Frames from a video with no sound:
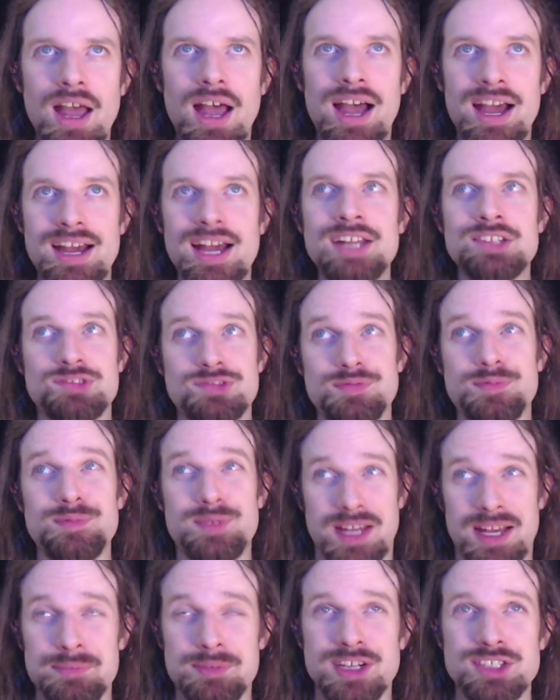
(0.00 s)
I'm
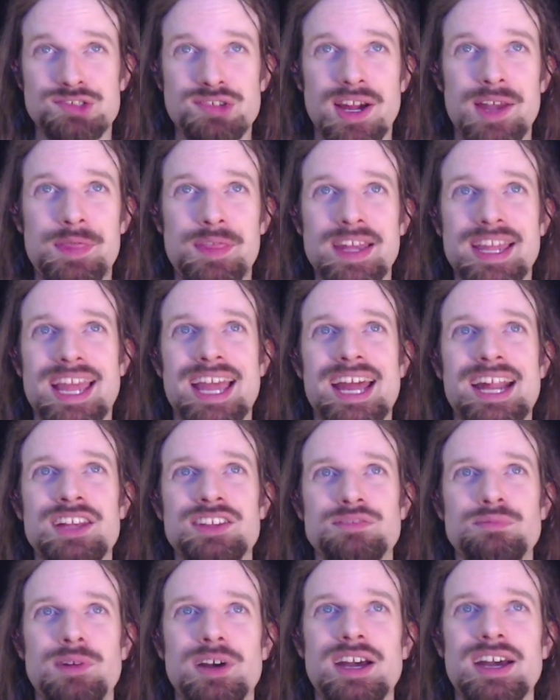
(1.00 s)
going to try and think
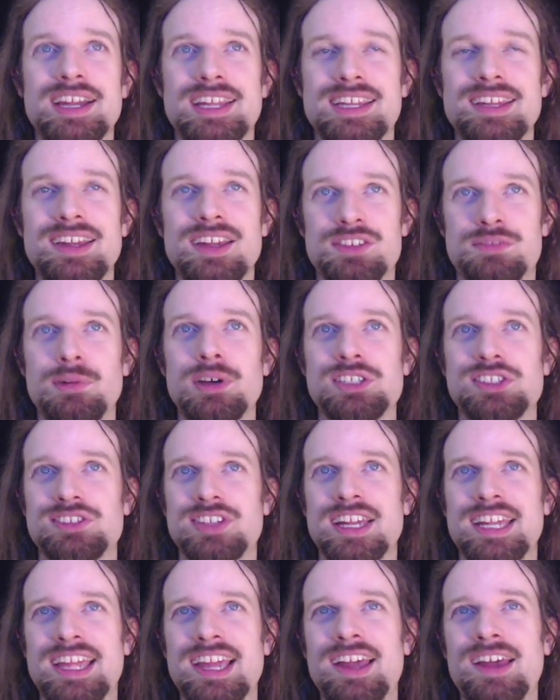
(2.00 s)
ahead as much as
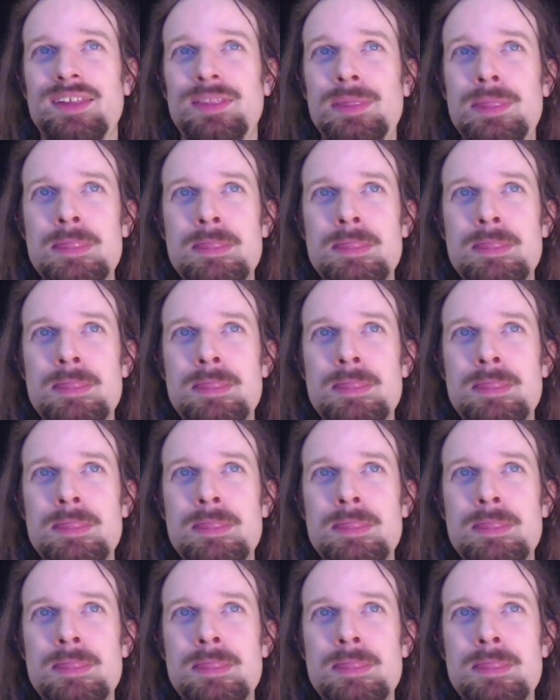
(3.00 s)
I can.